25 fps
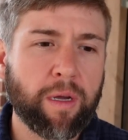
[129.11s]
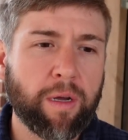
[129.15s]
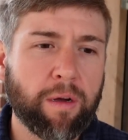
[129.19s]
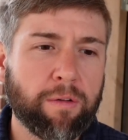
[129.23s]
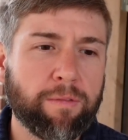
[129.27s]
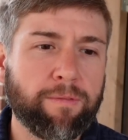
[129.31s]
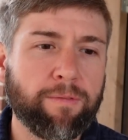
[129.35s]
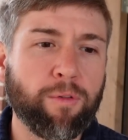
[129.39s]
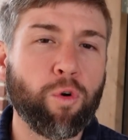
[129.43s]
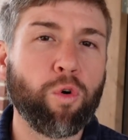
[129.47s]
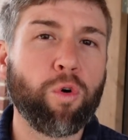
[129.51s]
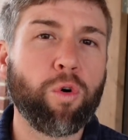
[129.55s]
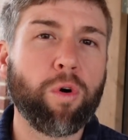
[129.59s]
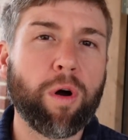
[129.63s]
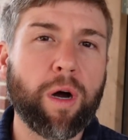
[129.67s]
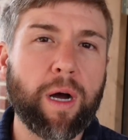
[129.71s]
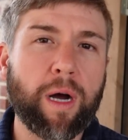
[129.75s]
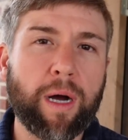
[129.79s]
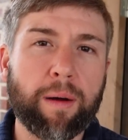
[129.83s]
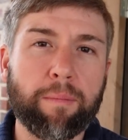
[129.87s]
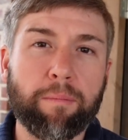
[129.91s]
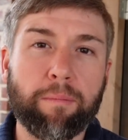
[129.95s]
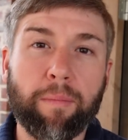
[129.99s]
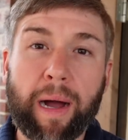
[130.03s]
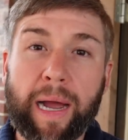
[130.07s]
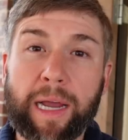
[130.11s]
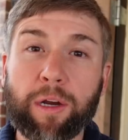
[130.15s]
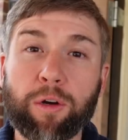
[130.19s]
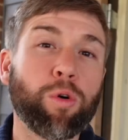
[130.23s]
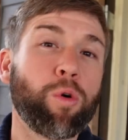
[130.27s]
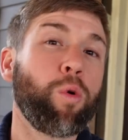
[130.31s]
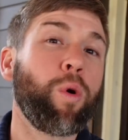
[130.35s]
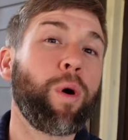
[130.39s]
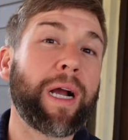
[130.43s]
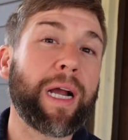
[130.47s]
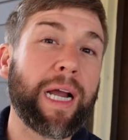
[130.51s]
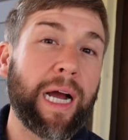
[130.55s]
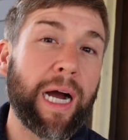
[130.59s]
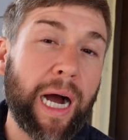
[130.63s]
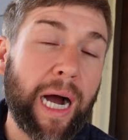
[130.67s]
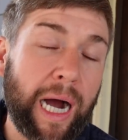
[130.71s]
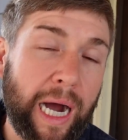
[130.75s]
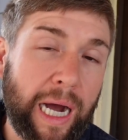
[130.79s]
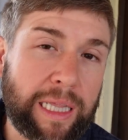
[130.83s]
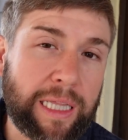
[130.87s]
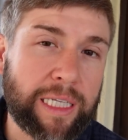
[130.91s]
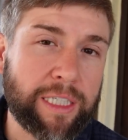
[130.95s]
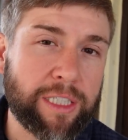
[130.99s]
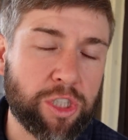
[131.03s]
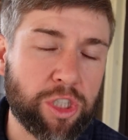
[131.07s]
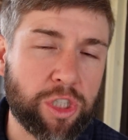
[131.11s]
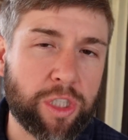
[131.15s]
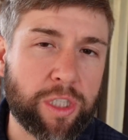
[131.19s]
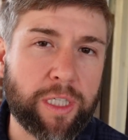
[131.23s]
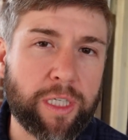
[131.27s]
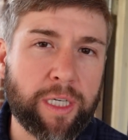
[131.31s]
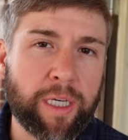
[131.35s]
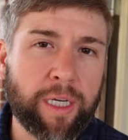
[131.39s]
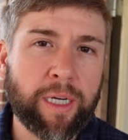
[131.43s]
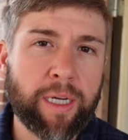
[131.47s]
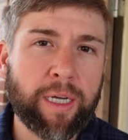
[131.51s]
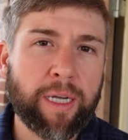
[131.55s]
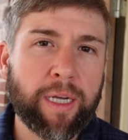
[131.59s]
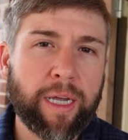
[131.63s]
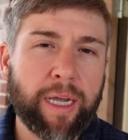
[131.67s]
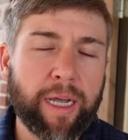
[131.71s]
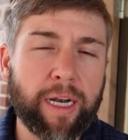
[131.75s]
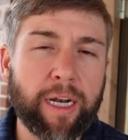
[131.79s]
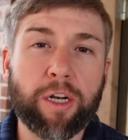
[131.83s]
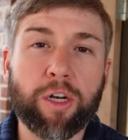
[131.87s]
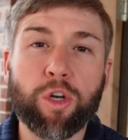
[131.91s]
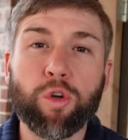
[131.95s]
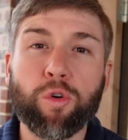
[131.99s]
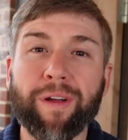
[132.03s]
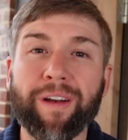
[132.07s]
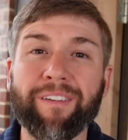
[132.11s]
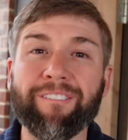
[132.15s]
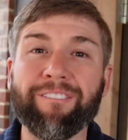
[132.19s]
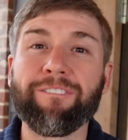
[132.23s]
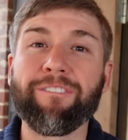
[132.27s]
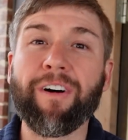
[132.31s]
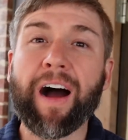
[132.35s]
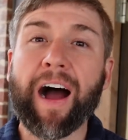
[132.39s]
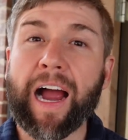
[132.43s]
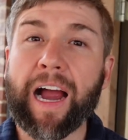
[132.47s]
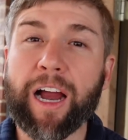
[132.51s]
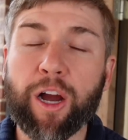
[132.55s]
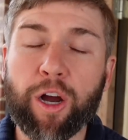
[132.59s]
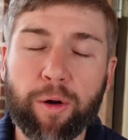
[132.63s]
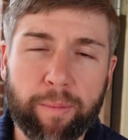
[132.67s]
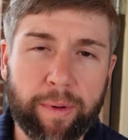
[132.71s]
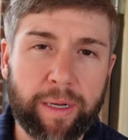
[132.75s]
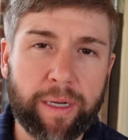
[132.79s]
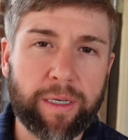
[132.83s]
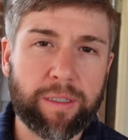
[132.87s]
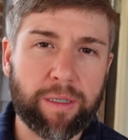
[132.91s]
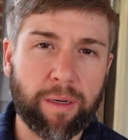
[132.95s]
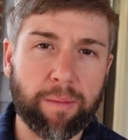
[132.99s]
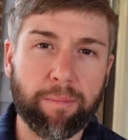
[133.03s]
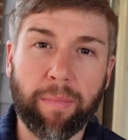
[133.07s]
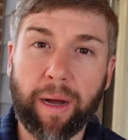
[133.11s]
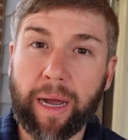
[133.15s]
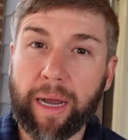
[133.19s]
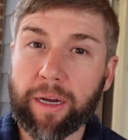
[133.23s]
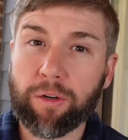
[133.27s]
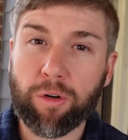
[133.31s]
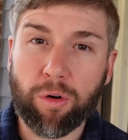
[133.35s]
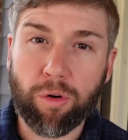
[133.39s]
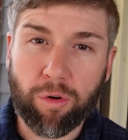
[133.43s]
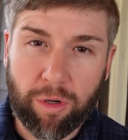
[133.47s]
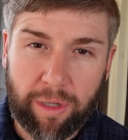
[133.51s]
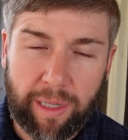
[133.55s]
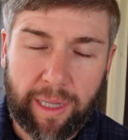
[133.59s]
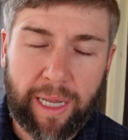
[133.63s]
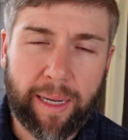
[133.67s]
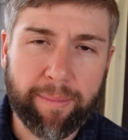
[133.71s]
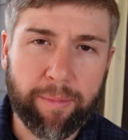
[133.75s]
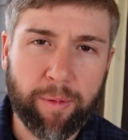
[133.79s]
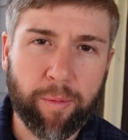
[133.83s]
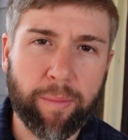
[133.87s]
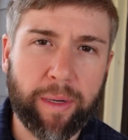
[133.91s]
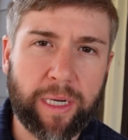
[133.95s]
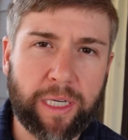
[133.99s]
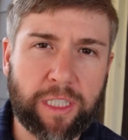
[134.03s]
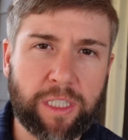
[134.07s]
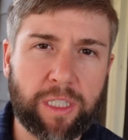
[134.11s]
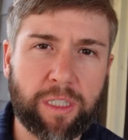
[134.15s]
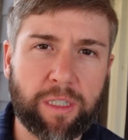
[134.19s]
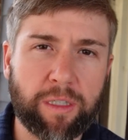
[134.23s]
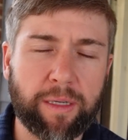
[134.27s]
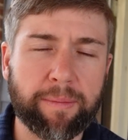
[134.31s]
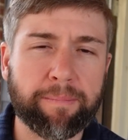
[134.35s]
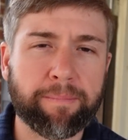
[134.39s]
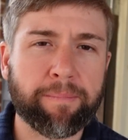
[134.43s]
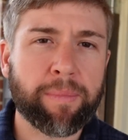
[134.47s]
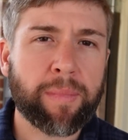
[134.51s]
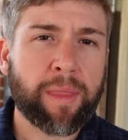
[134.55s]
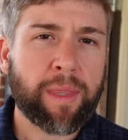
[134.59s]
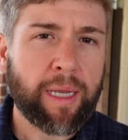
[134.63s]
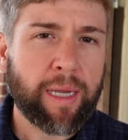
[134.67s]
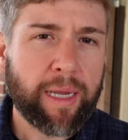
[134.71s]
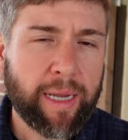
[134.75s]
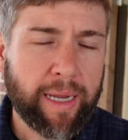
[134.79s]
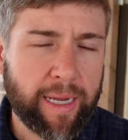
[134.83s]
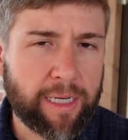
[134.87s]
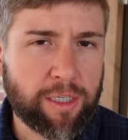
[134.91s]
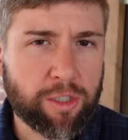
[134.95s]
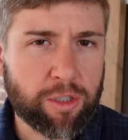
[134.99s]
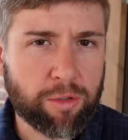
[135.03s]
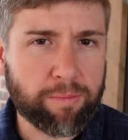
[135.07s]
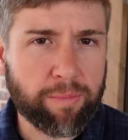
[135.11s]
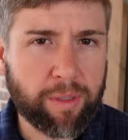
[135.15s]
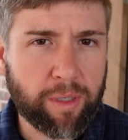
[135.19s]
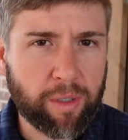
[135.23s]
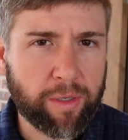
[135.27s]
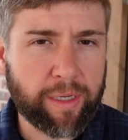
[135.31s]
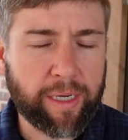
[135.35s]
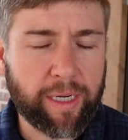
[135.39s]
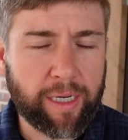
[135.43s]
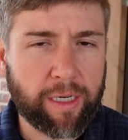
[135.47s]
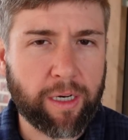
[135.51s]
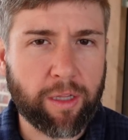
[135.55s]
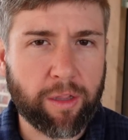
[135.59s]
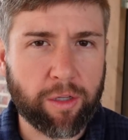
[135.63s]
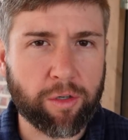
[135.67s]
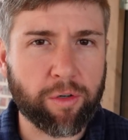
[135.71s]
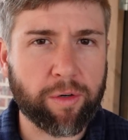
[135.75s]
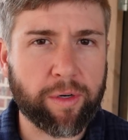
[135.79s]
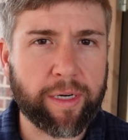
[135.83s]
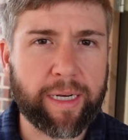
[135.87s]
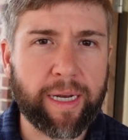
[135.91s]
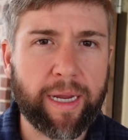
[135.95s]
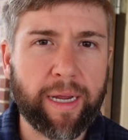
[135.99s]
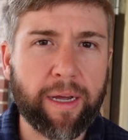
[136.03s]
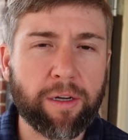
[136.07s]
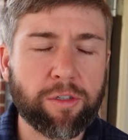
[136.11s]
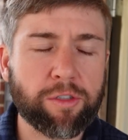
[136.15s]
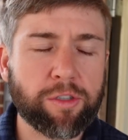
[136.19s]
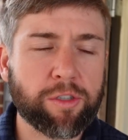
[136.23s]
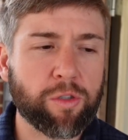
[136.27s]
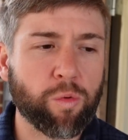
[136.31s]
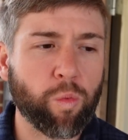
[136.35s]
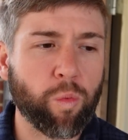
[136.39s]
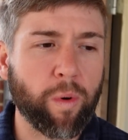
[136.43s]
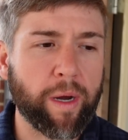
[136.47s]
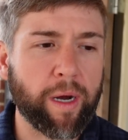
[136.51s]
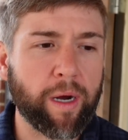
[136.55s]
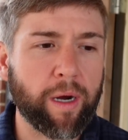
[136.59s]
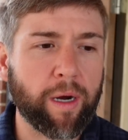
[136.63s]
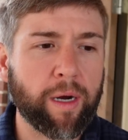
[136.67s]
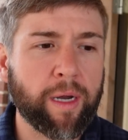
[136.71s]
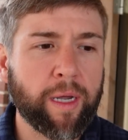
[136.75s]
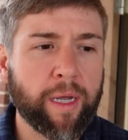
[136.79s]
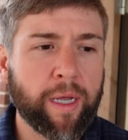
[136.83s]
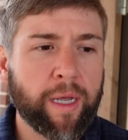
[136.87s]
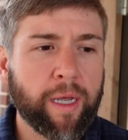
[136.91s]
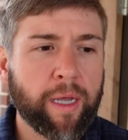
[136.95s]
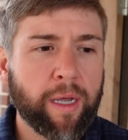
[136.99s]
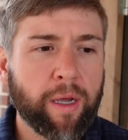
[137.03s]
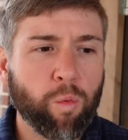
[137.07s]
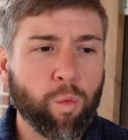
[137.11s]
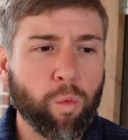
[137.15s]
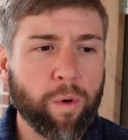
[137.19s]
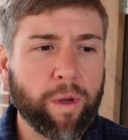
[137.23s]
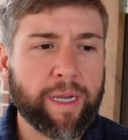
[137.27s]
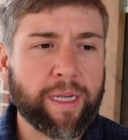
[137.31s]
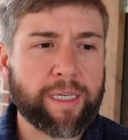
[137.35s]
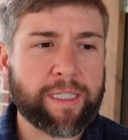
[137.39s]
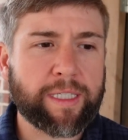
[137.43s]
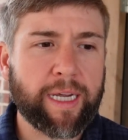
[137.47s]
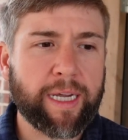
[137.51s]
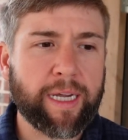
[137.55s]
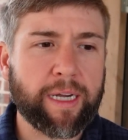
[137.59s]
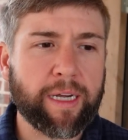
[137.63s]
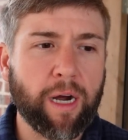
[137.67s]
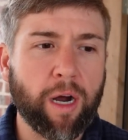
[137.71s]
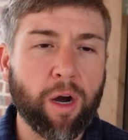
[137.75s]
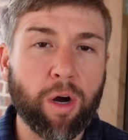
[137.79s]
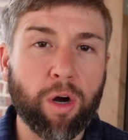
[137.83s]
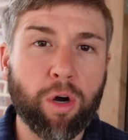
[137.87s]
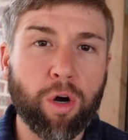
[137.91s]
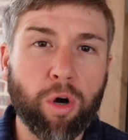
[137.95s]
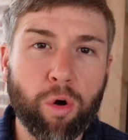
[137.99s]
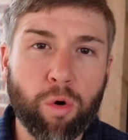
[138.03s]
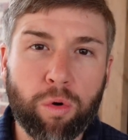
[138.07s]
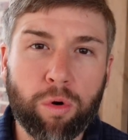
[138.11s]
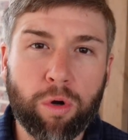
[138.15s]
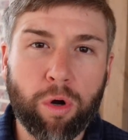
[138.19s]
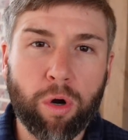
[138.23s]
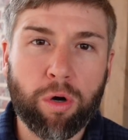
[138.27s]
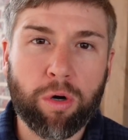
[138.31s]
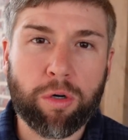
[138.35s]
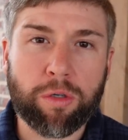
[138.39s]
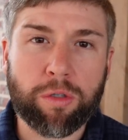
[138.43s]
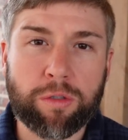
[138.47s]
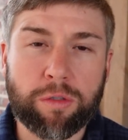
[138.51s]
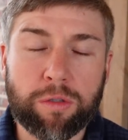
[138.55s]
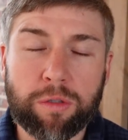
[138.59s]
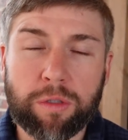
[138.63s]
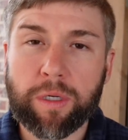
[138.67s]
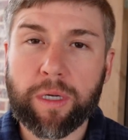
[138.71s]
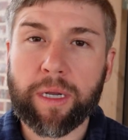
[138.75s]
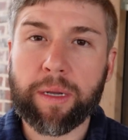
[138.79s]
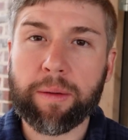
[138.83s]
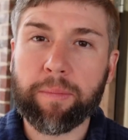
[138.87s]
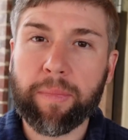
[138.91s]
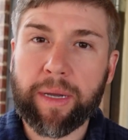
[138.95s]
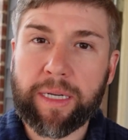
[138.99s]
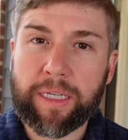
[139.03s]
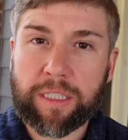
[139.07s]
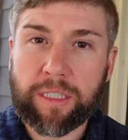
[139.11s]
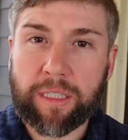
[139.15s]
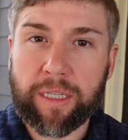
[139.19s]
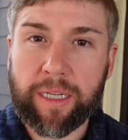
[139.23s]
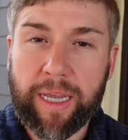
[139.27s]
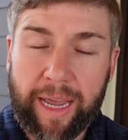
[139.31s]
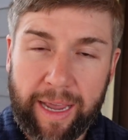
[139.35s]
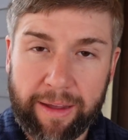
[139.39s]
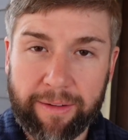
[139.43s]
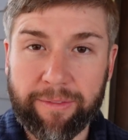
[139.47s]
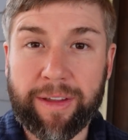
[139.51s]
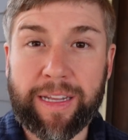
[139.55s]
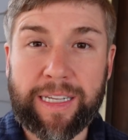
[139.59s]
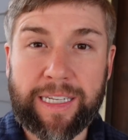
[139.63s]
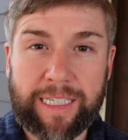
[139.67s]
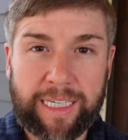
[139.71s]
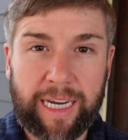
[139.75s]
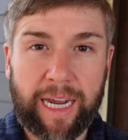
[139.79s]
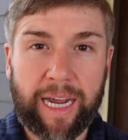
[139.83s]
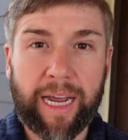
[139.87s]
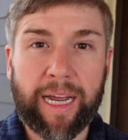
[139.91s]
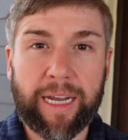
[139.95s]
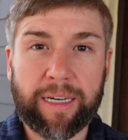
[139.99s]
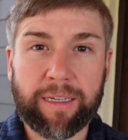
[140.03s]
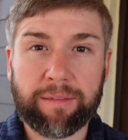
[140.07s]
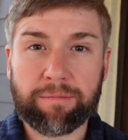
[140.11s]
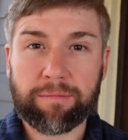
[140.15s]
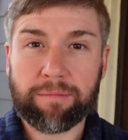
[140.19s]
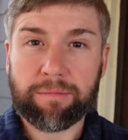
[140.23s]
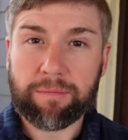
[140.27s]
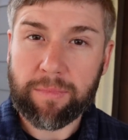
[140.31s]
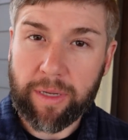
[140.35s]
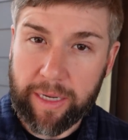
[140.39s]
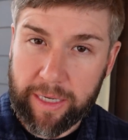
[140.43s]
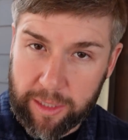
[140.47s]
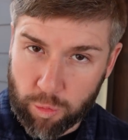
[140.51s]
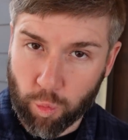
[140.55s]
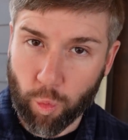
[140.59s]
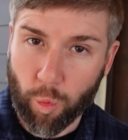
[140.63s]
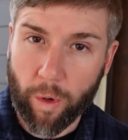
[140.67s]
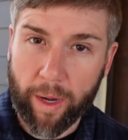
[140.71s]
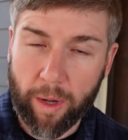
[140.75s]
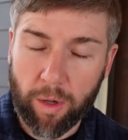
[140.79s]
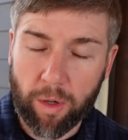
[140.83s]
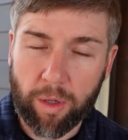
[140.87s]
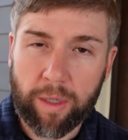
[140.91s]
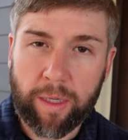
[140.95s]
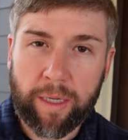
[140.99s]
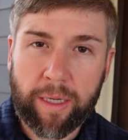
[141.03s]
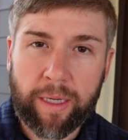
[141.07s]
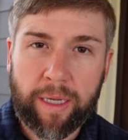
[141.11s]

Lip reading: full microecology in a new environment, a microclimate basically, into building another greenhouse to where we could take our whole garden and basically have inside as well.